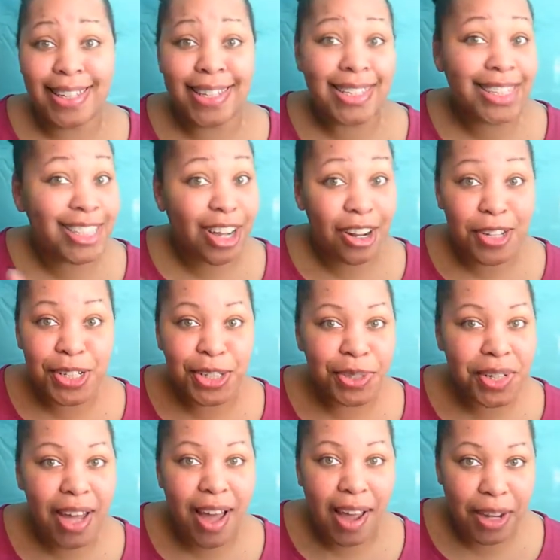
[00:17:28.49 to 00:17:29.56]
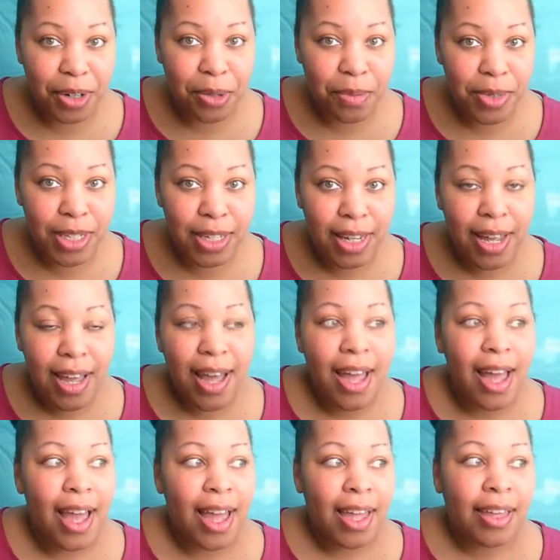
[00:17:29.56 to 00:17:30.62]
these Dollar Tree items
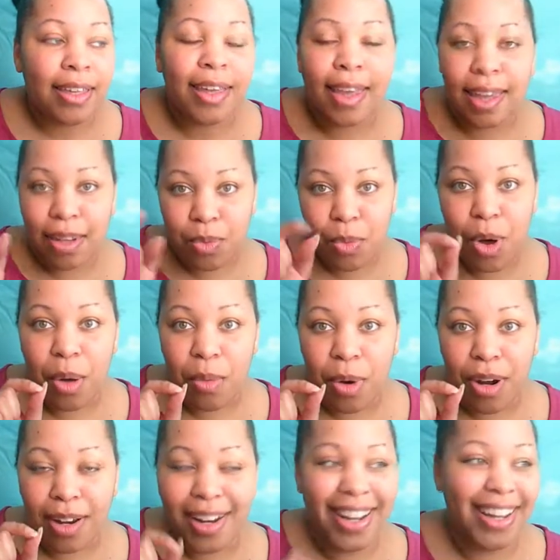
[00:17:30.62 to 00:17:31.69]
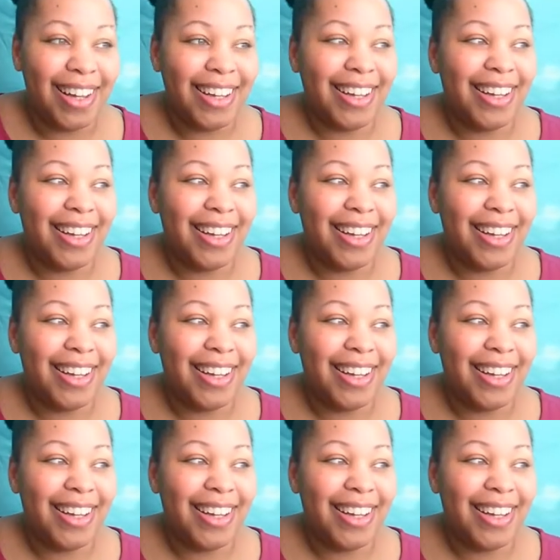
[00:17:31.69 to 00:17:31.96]
and Walmart,